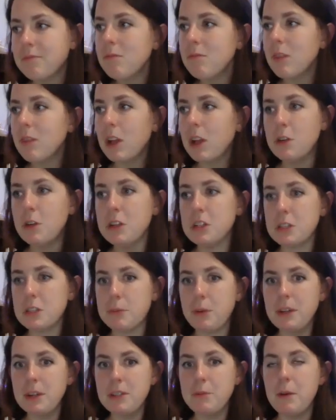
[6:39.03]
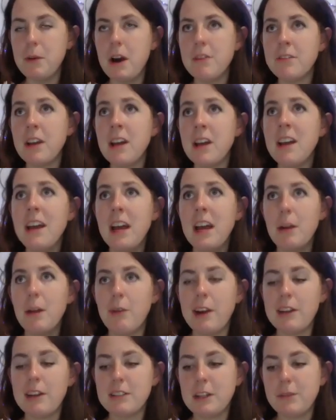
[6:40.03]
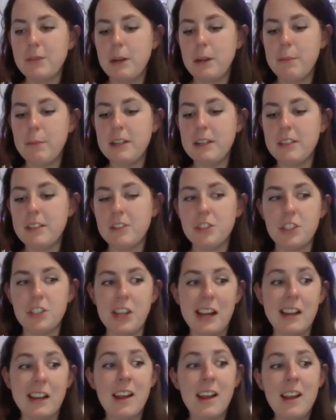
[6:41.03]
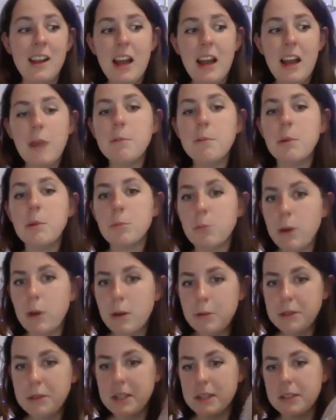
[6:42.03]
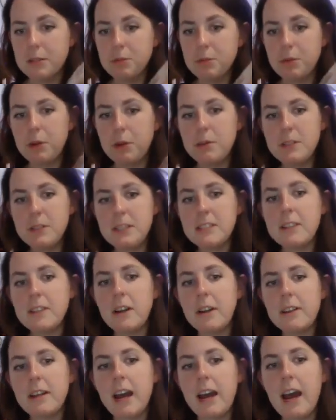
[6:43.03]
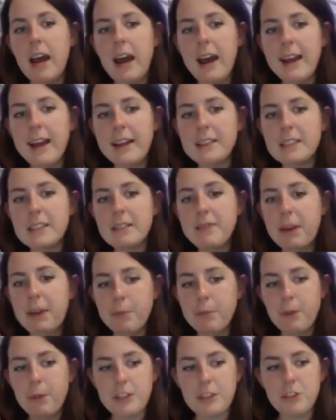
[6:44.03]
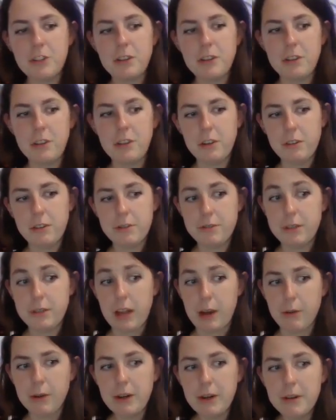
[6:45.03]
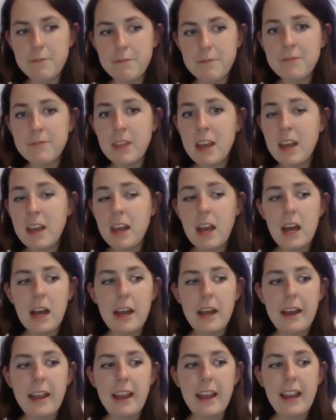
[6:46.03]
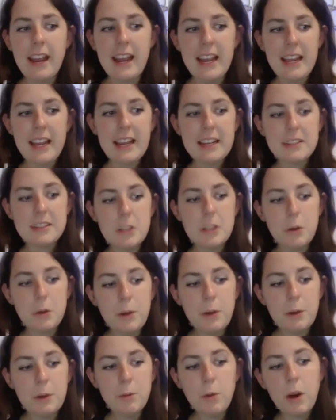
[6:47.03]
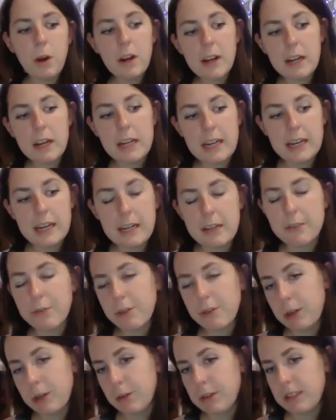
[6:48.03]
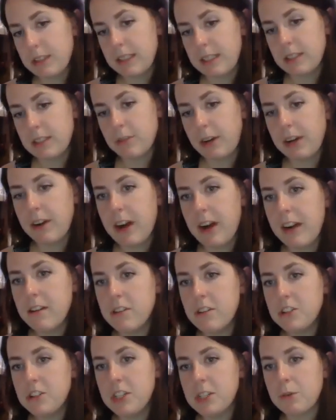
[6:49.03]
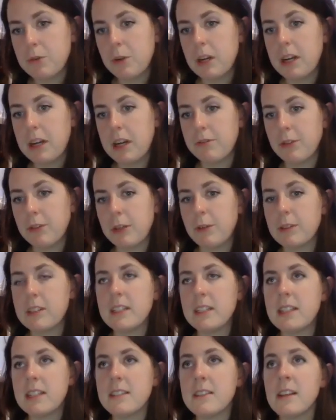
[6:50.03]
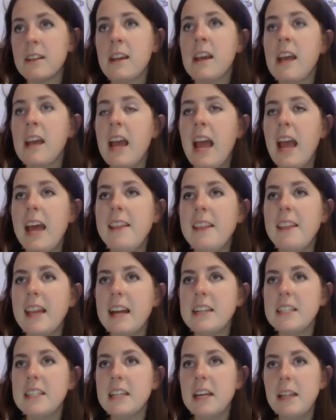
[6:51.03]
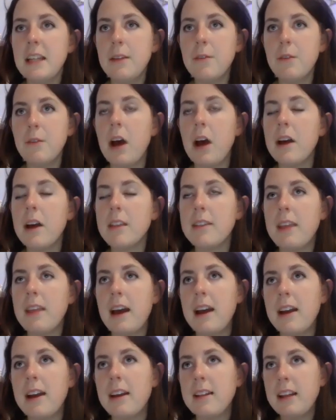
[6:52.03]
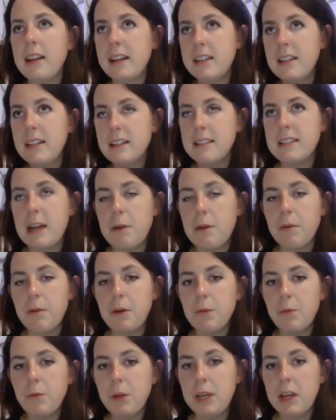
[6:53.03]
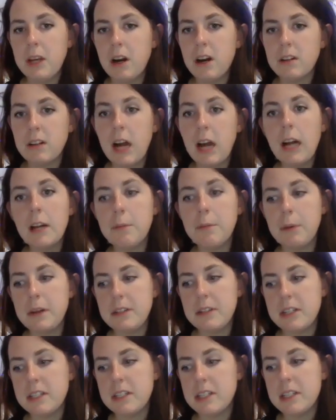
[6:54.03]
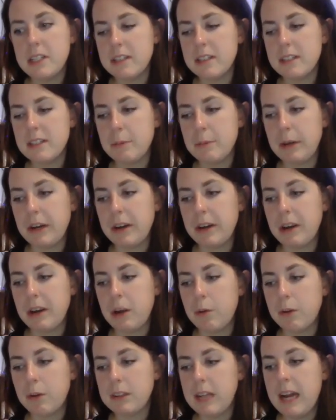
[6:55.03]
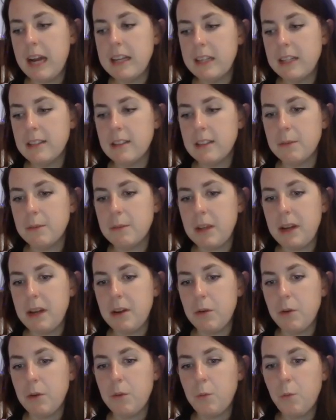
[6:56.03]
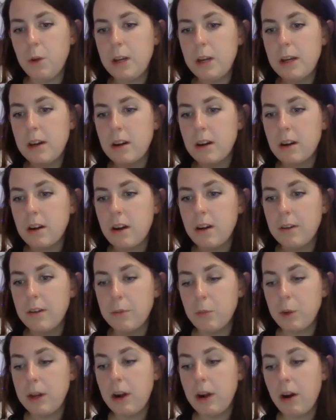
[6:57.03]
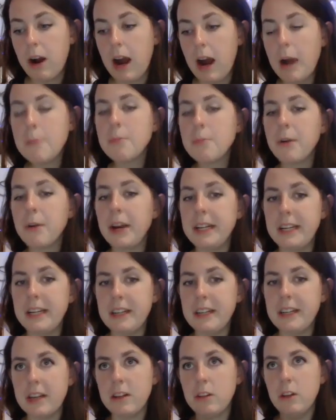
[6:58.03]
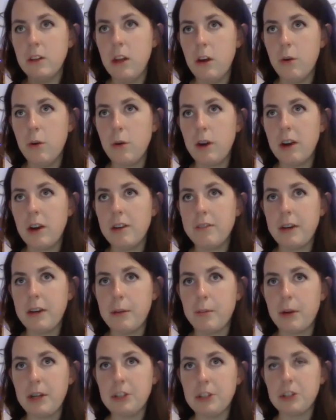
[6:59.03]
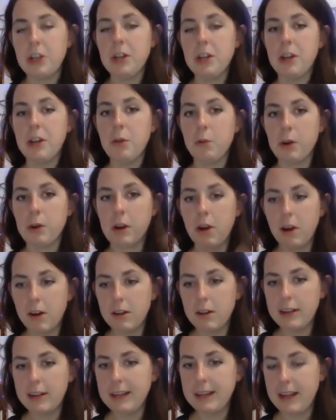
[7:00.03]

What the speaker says: You can just print them off and write yourself an abundance check. Roses are the highest vibrational flower. And so we work on frequencies, right? Our energies work on frequencies. And the idea is that when we are not abundant in some area, we're lacking something, we are operating at a lower vibration and we're calling